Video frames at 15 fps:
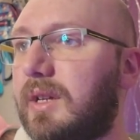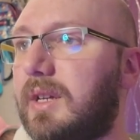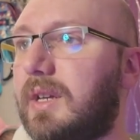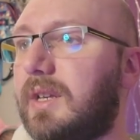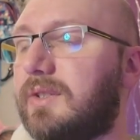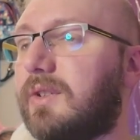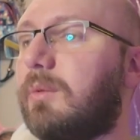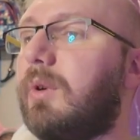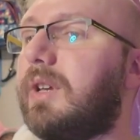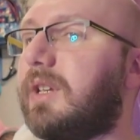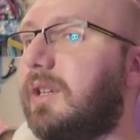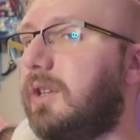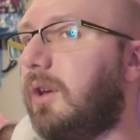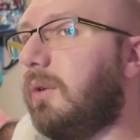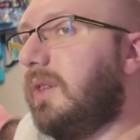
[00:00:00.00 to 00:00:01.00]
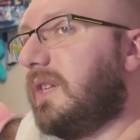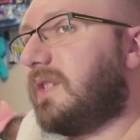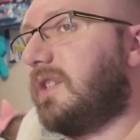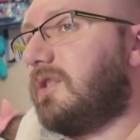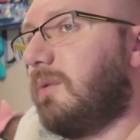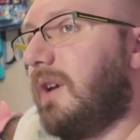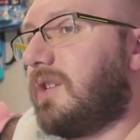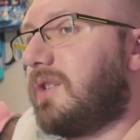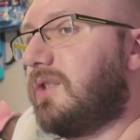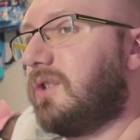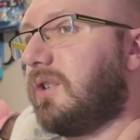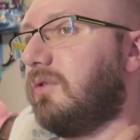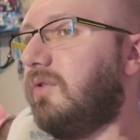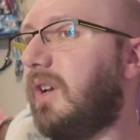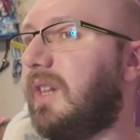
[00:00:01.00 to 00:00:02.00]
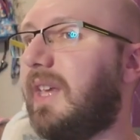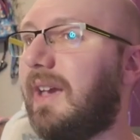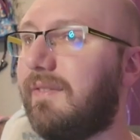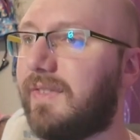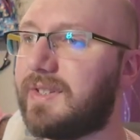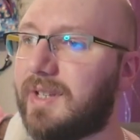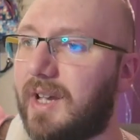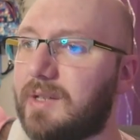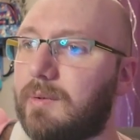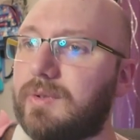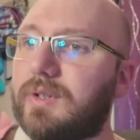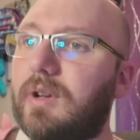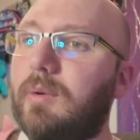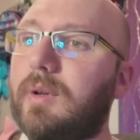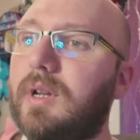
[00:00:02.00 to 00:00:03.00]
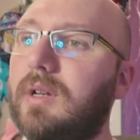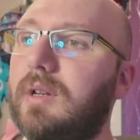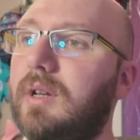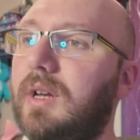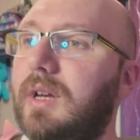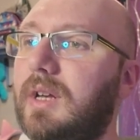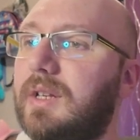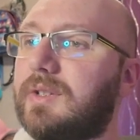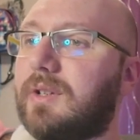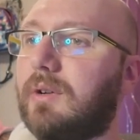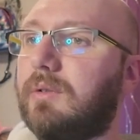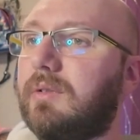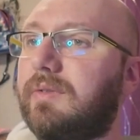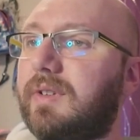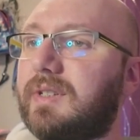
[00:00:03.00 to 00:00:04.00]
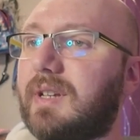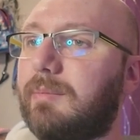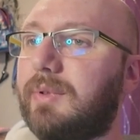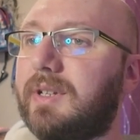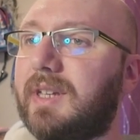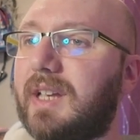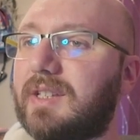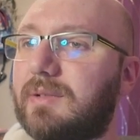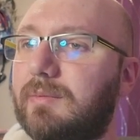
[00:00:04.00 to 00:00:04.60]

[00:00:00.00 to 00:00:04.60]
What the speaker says: So what you can do in these situations, you can really emphasize what's going on. So, for example, you can get some